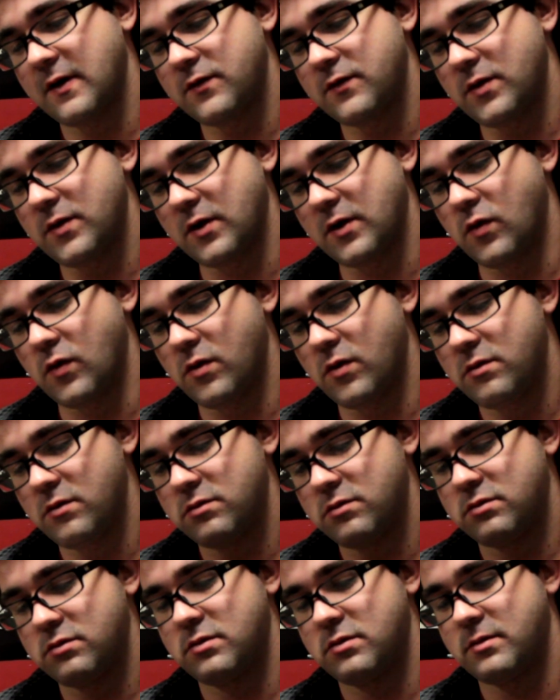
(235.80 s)
really cool.
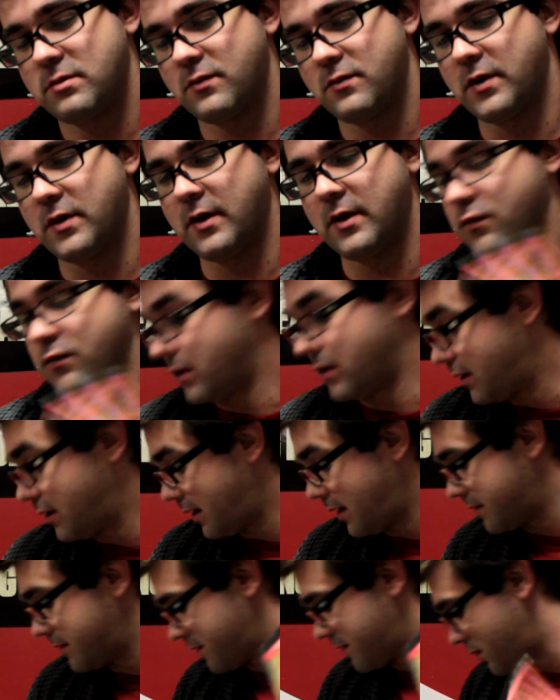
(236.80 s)
Really
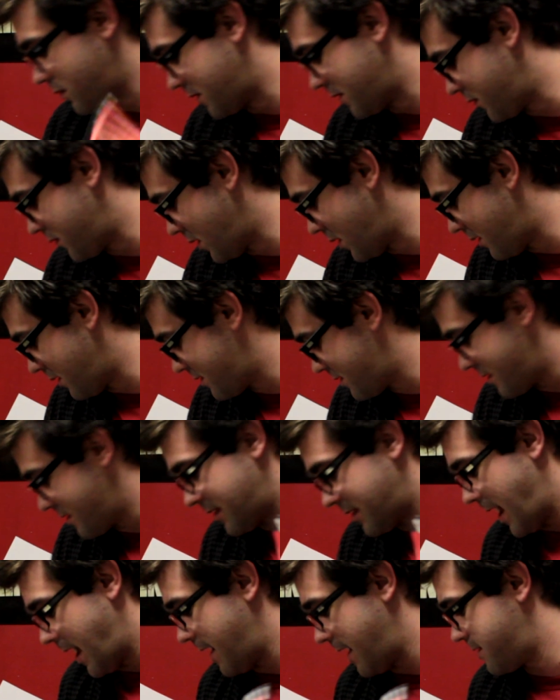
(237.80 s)
like this one as well. It's
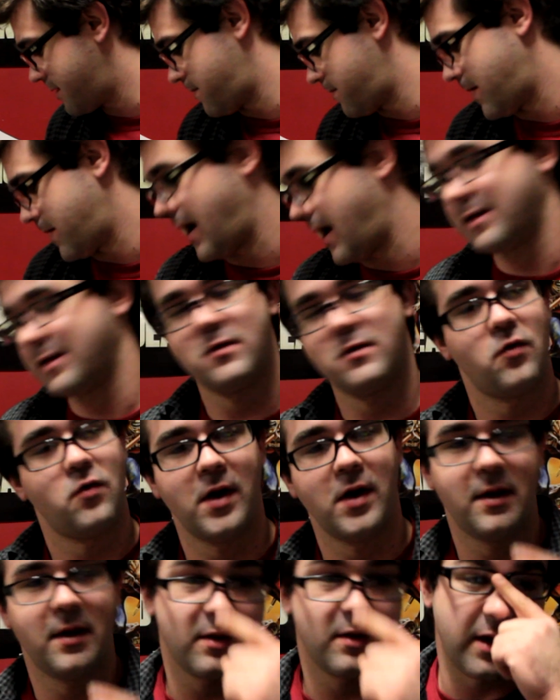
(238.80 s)
just action-packed,
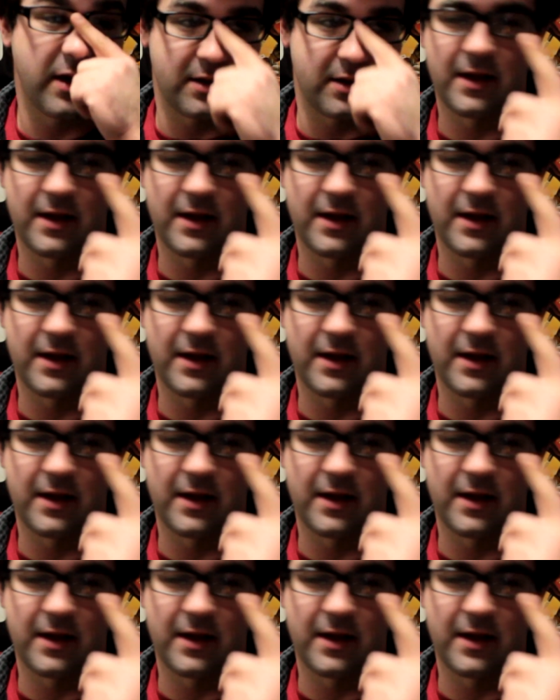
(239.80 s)
great like